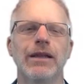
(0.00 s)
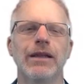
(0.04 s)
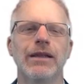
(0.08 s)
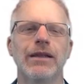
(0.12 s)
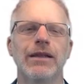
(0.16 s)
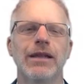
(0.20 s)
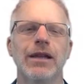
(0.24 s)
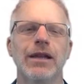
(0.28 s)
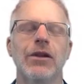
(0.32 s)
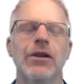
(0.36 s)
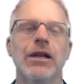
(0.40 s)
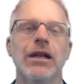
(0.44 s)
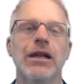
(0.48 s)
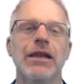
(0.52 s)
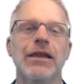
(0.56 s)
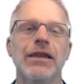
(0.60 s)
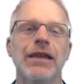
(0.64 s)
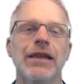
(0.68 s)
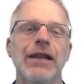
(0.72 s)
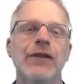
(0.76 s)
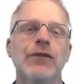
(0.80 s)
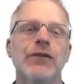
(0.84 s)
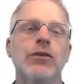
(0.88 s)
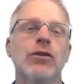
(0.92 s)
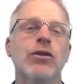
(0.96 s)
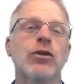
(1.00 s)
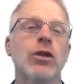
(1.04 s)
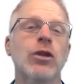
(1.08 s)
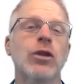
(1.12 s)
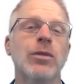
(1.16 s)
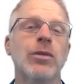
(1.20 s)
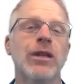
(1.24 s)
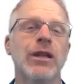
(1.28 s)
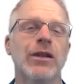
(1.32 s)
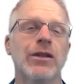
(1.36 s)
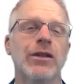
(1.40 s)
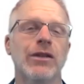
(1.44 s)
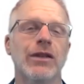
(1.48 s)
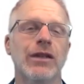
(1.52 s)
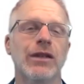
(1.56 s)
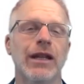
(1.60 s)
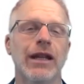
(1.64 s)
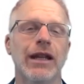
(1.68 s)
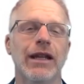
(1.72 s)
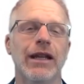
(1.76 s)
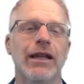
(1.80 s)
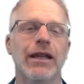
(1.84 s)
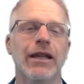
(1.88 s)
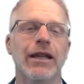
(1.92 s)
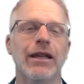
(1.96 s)
Terry, thanks for joining me here today. I
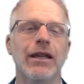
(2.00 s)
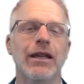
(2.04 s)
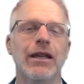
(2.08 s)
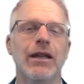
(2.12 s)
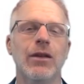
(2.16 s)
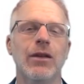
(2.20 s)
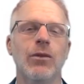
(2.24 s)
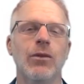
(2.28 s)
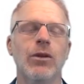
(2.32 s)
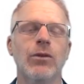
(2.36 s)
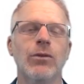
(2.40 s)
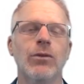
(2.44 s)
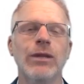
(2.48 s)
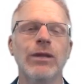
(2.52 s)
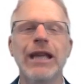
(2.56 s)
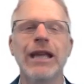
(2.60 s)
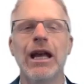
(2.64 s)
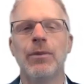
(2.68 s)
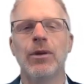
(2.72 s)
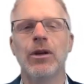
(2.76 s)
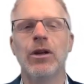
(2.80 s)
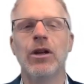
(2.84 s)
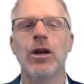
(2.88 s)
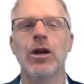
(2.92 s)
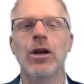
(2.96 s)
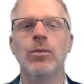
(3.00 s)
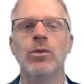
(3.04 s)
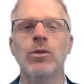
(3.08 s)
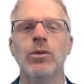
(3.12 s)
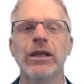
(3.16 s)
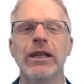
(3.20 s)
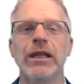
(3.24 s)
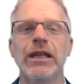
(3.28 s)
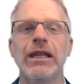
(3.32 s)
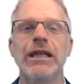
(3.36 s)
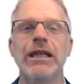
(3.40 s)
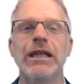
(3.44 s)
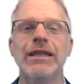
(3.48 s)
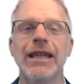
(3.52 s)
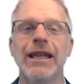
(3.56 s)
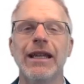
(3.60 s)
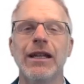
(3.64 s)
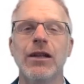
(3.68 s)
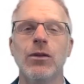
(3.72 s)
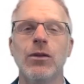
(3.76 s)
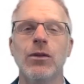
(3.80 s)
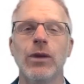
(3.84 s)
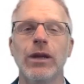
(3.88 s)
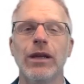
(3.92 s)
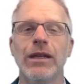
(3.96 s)
want to recap a couple key
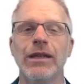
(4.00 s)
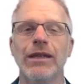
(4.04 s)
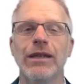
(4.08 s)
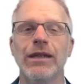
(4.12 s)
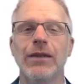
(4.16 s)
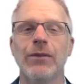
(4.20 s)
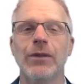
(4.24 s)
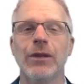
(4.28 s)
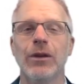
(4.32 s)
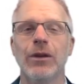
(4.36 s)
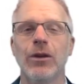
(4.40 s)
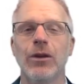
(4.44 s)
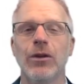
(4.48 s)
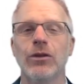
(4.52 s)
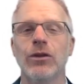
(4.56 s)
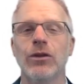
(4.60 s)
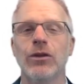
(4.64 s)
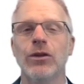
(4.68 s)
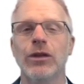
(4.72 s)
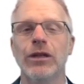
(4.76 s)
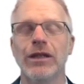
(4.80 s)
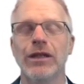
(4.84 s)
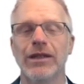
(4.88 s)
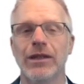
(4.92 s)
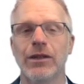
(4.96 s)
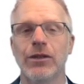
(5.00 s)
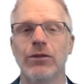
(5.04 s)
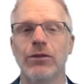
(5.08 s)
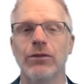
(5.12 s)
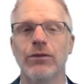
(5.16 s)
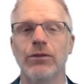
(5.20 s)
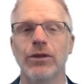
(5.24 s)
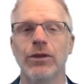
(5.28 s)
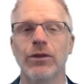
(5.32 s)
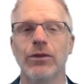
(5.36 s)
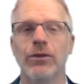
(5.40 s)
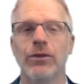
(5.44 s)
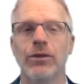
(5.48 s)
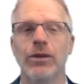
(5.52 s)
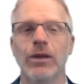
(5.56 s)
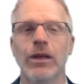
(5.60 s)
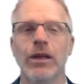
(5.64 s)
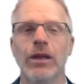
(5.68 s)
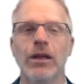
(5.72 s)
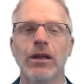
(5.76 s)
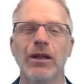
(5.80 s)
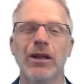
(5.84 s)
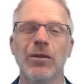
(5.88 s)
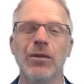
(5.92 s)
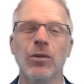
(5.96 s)
takeaways that we heard during this interview.
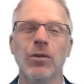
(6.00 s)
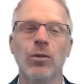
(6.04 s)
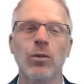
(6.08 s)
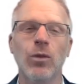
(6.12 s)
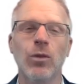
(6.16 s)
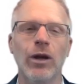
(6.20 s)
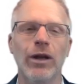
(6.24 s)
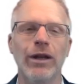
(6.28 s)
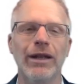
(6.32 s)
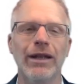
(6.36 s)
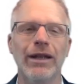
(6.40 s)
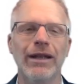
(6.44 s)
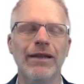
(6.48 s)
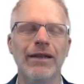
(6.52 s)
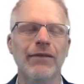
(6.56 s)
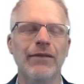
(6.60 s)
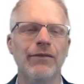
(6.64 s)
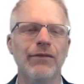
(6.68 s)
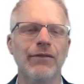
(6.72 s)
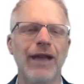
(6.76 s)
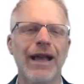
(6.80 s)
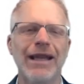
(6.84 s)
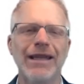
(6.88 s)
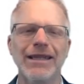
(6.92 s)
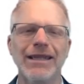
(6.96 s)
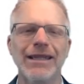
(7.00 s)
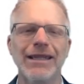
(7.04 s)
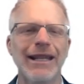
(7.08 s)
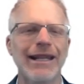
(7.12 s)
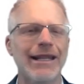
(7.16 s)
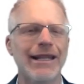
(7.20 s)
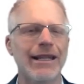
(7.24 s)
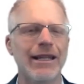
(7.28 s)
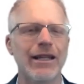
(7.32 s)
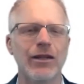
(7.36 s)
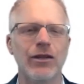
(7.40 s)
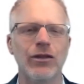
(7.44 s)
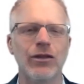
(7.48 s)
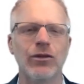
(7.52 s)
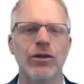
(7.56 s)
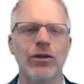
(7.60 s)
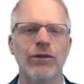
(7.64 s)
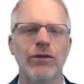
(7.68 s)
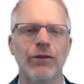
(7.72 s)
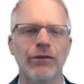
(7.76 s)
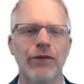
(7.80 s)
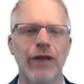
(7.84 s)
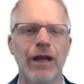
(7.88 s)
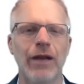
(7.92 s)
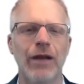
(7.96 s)
Number one, fascinating history of
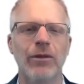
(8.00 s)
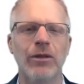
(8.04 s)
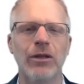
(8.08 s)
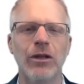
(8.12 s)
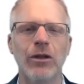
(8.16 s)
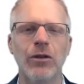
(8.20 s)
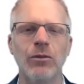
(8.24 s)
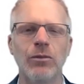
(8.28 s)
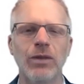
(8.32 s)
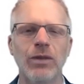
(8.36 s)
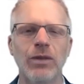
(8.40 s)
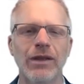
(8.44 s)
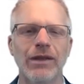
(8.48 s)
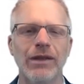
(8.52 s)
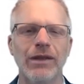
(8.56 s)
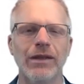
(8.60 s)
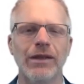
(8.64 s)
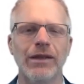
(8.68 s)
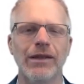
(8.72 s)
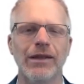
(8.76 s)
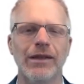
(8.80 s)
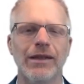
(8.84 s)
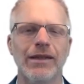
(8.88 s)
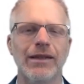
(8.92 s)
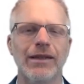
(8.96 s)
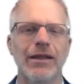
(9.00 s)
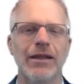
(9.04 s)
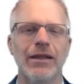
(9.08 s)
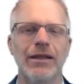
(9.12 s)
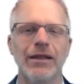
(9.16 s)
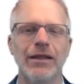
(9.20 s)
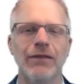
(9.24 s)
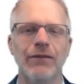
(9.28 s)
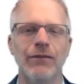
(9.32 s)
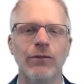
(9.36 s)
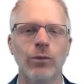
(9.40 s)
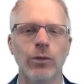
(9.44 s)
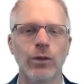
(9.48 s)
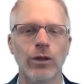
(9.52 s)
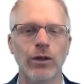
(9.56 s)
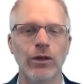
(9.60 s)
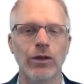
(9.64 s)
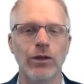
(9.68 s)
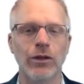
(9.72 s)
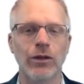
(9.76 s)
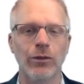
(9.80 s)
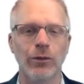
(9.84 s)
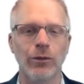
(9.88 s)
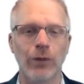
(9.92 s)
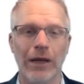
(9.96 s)
a family owned business since
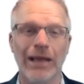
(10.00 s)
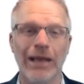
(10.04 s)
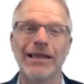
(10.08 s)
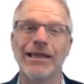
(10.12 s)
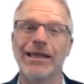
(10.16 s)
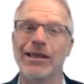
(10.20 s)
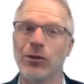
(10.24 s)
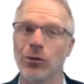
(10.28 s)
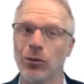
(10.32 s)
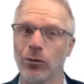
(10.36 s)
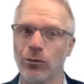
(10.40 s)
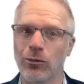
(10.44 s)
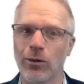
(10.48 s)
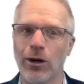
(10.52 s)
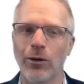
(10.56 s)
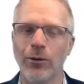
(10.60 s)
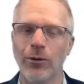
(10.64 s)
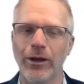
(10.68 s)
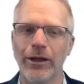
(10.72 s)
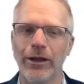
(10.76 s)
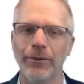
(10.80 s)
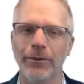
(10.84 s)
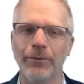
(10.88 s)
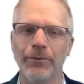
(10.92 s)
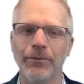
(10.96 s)
1942 and still growing.